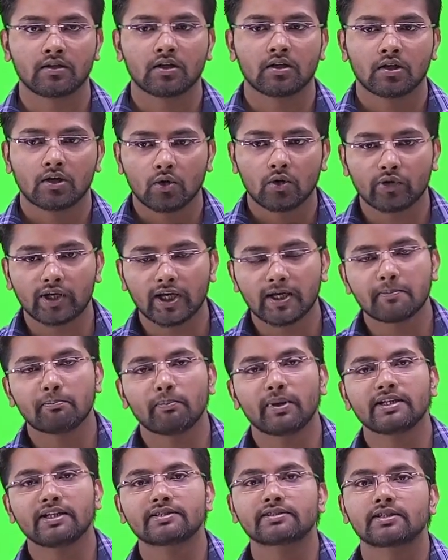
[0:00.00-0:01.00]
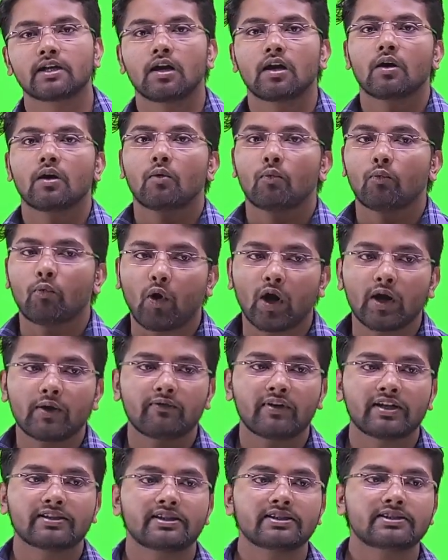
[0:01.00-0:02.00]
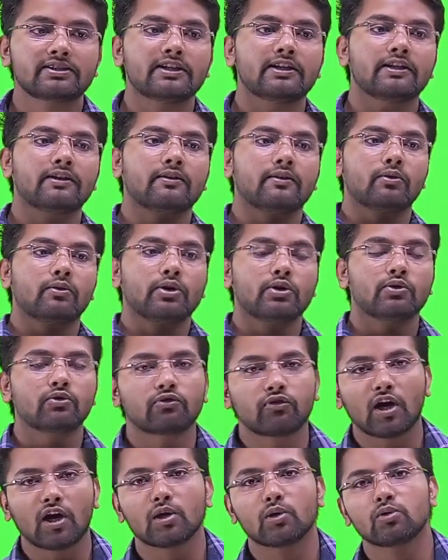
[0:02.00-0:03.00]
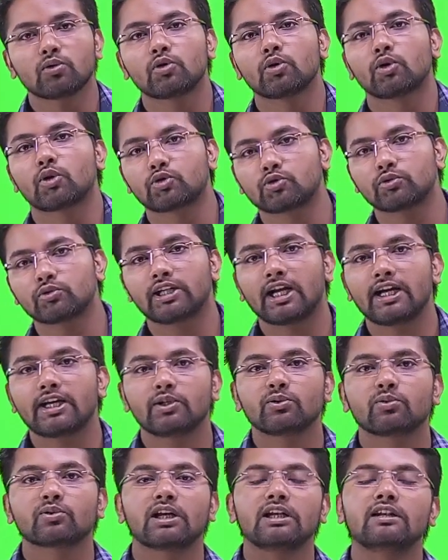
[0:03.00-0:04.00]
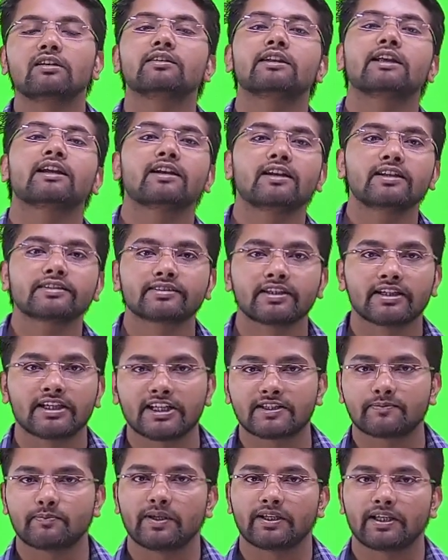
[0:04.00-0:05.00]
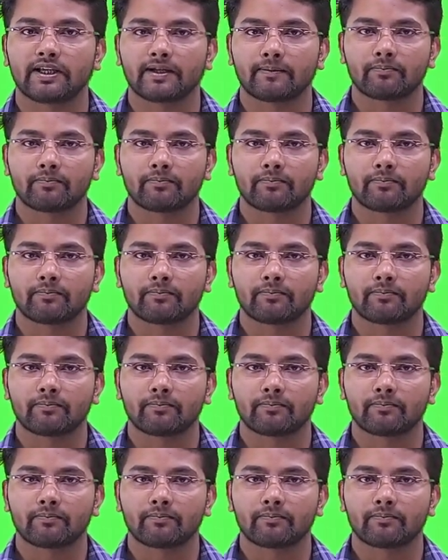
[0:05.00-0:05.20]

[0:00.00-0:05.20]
Okay, means what ways you follow so that you can learn English speaking.